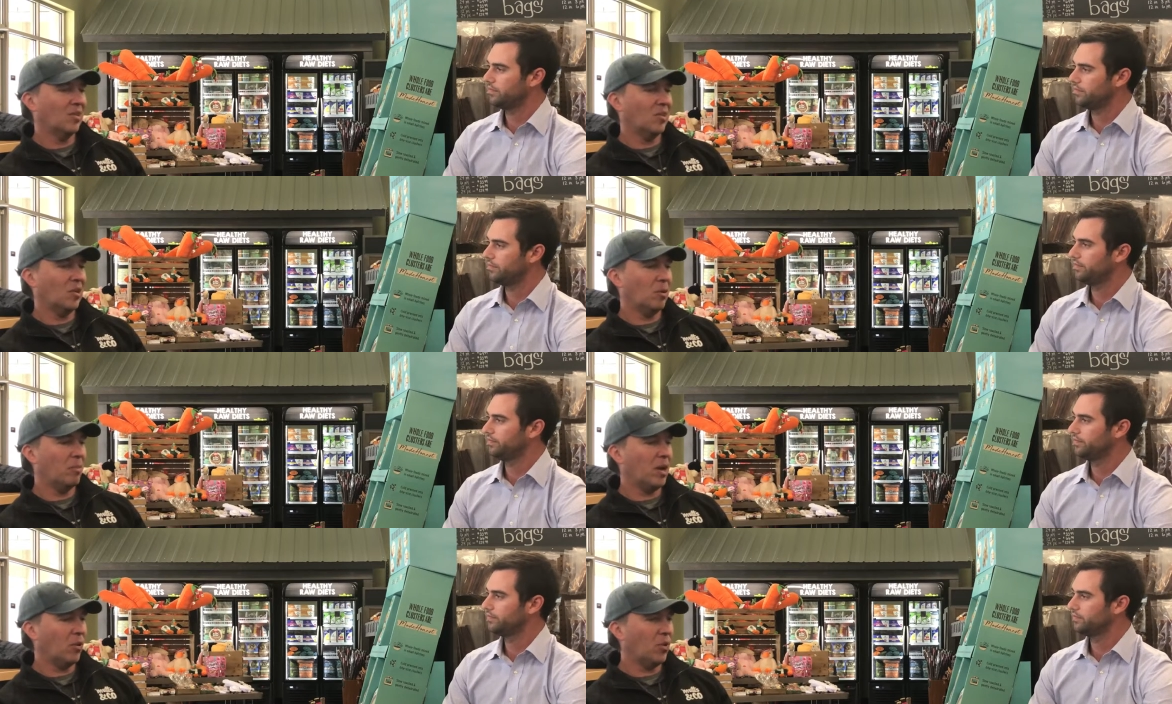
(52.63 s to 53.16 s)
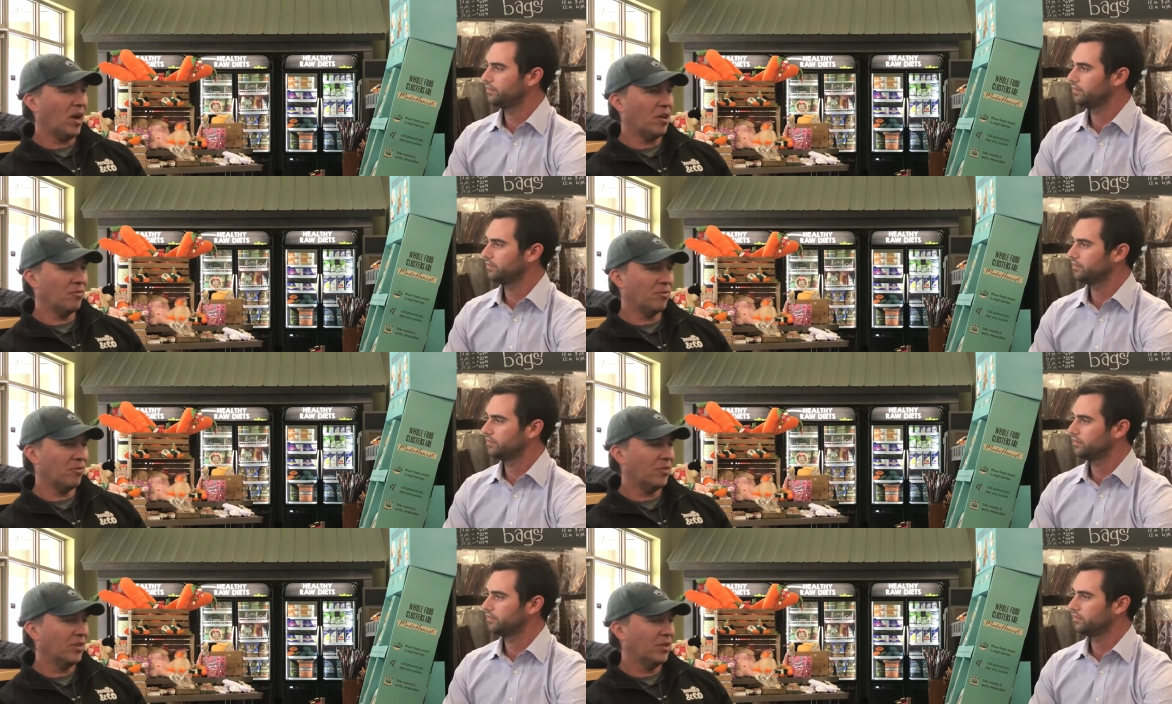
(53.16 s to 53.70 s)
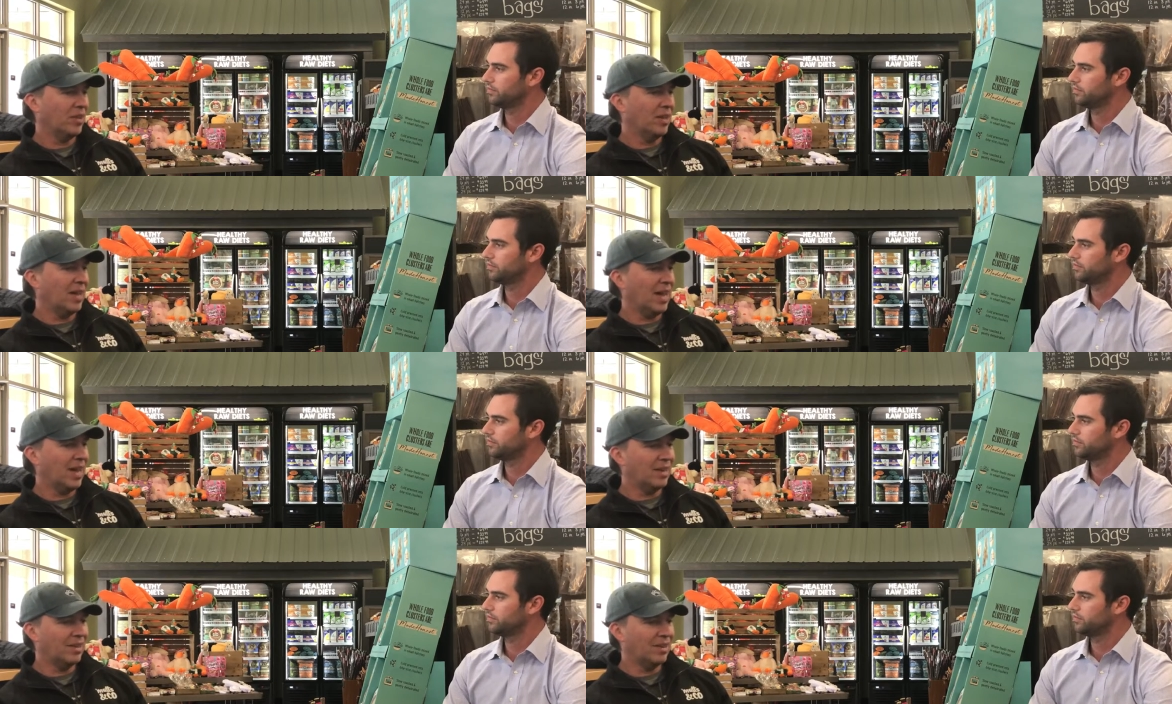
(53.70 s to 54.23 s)
Speaker 1: Uh, my wife
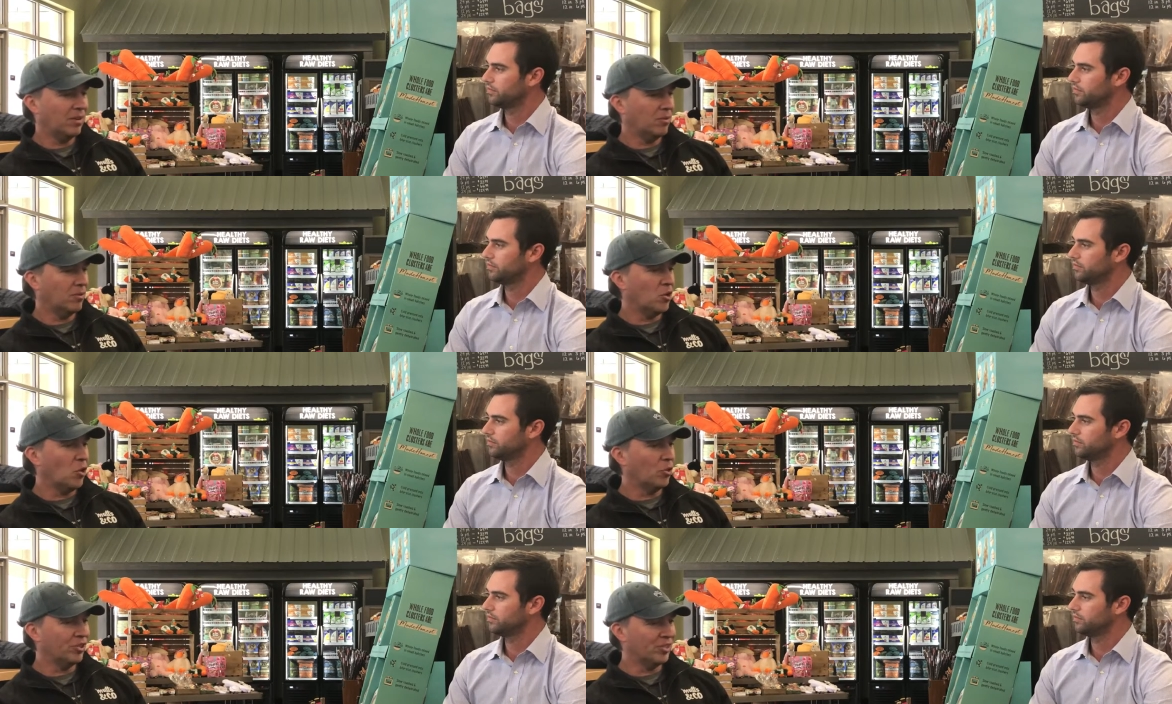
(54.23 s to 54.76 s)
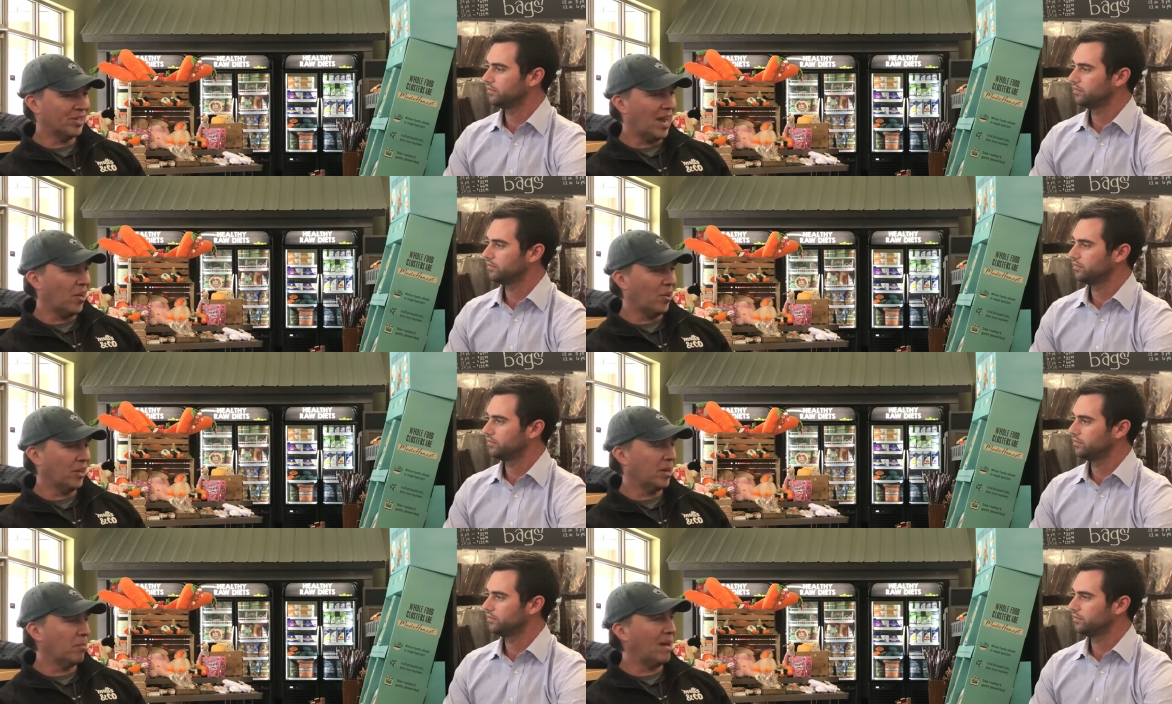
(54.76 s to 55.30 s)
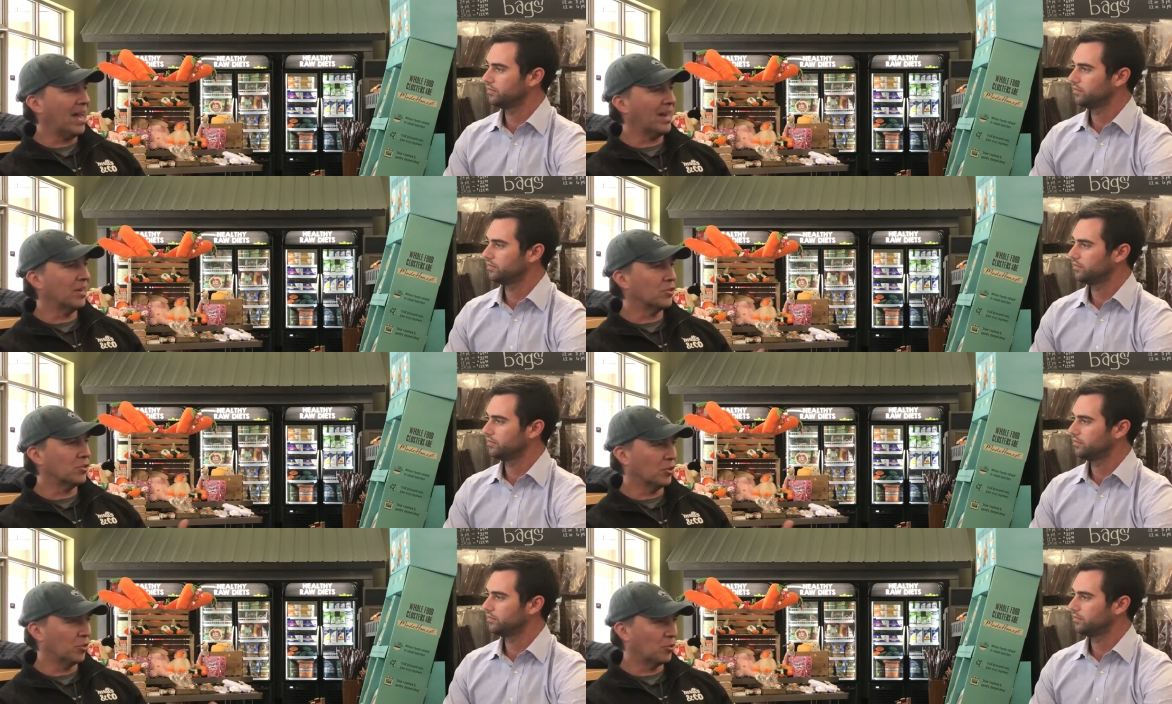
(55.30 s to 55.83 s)
had no desire to get back
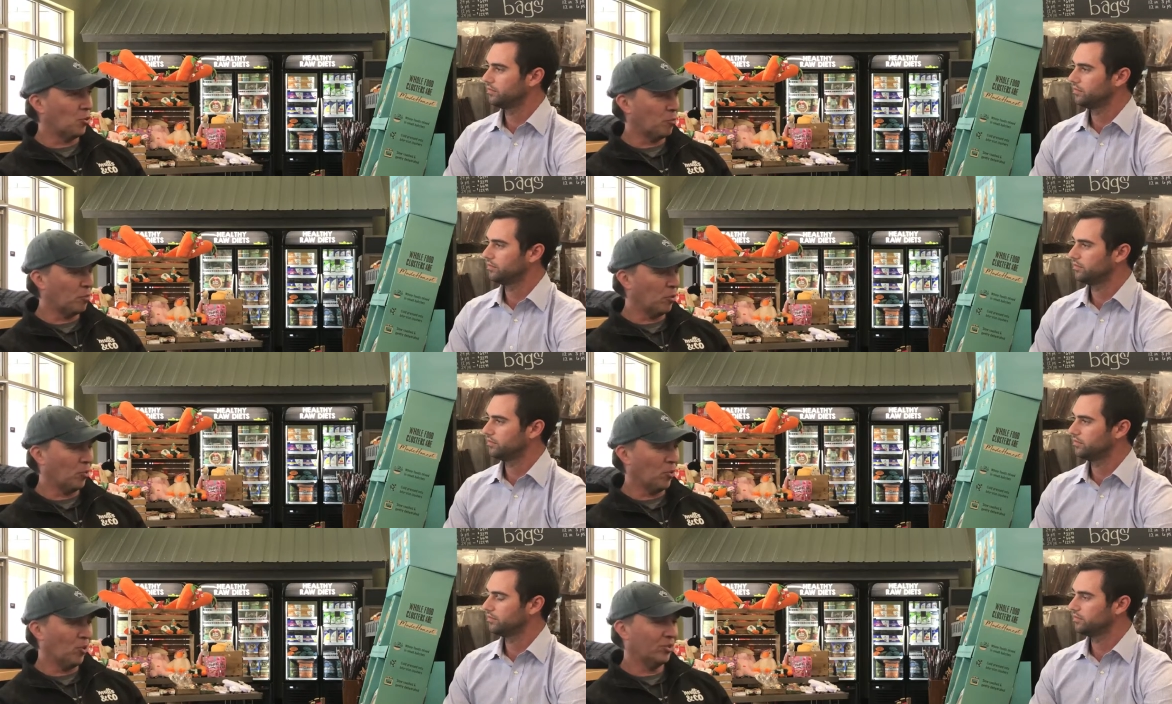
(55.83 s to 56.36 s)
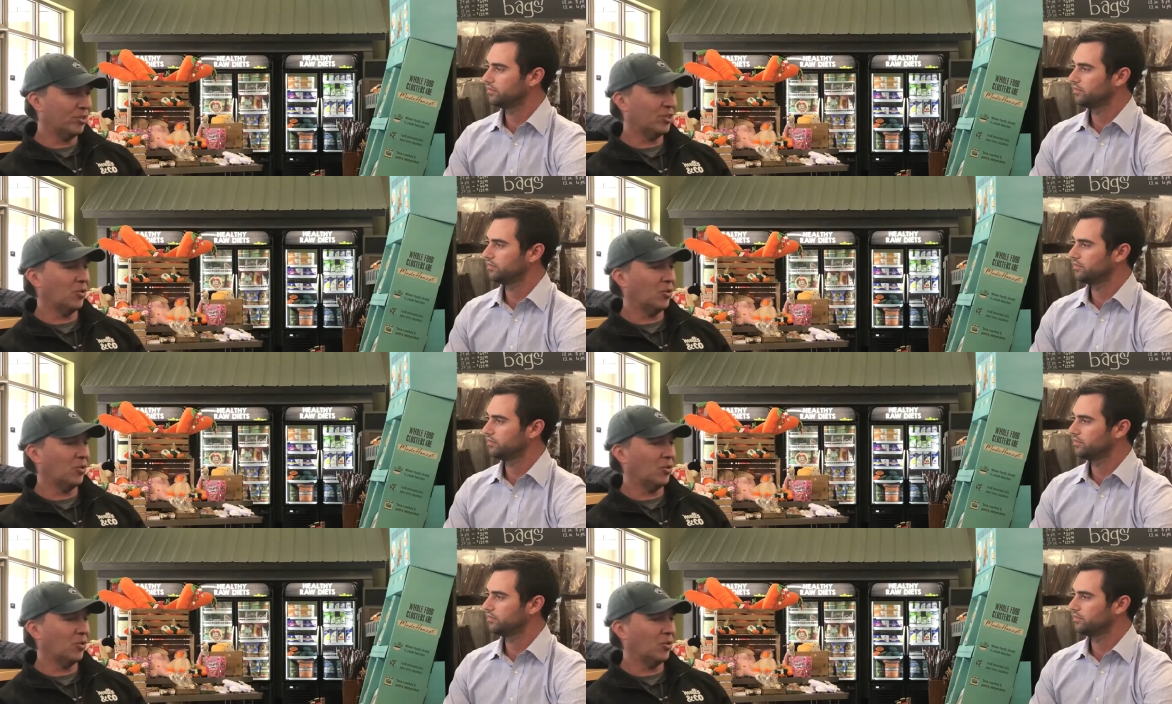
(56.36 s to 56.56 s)
into the corporate world.